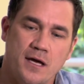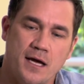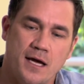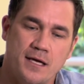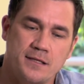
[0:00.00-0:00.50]

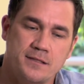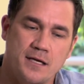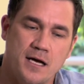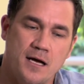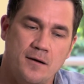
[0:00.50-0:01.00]
and
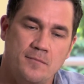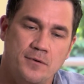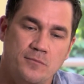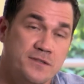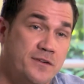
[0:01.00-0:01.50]

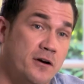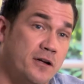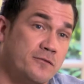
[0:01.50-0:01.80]
but was very